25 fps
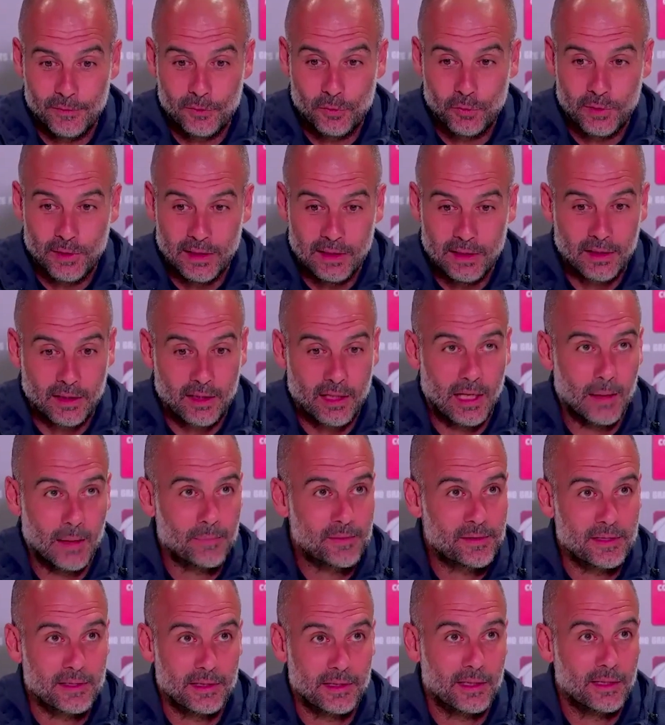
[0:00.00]
today the
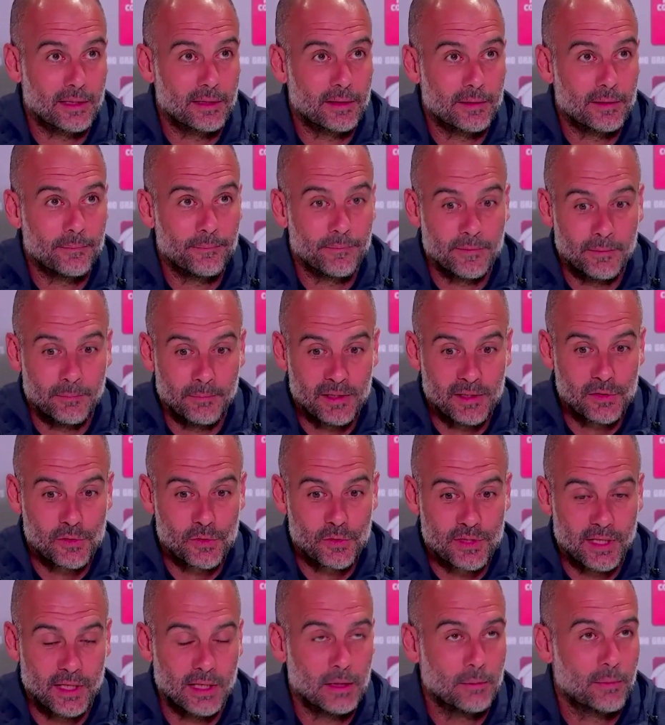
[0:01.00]
clubs that be
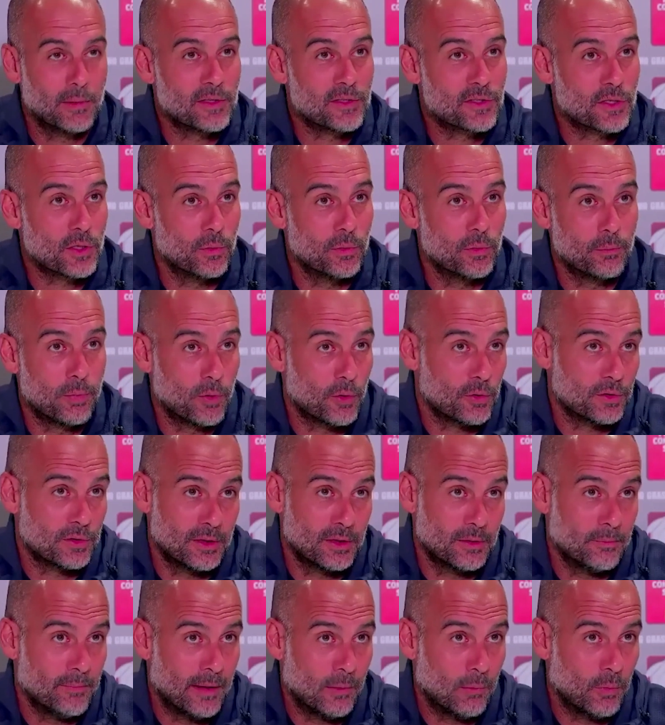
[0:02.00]
sustainable is so
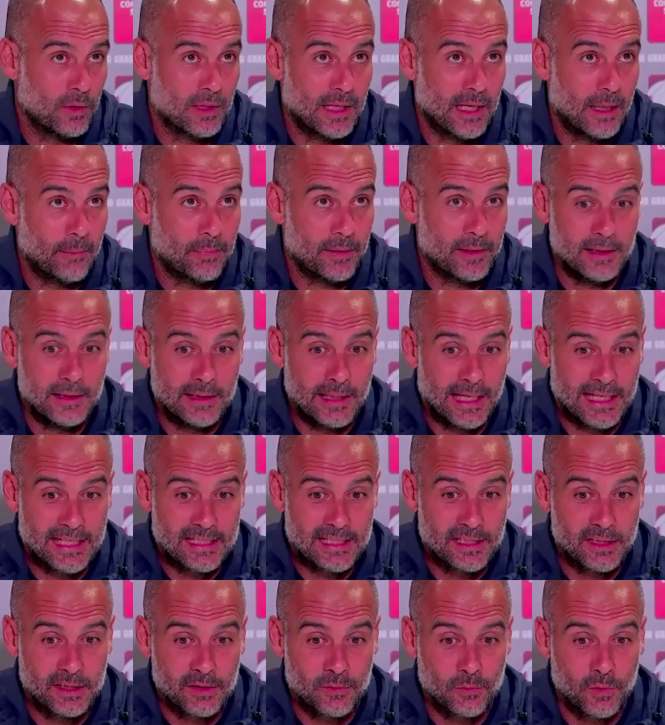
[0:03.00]
important. But what happened in the
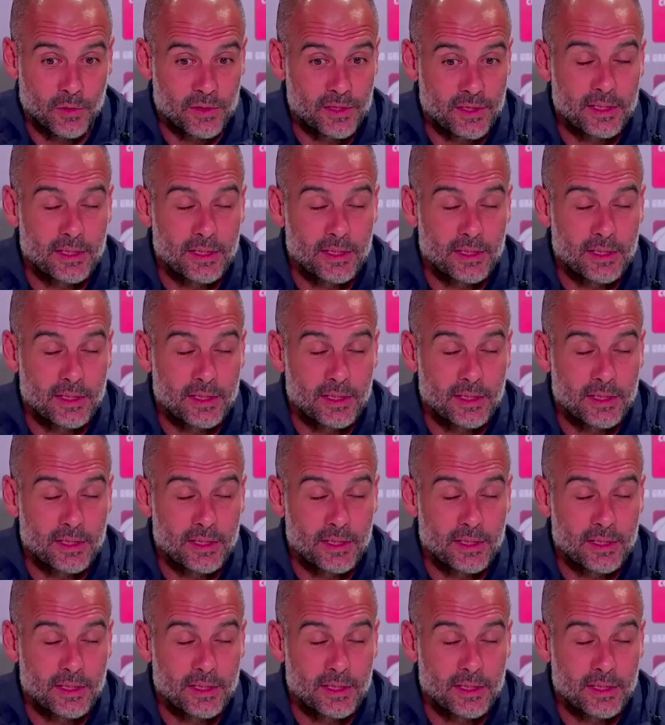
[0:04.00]
last year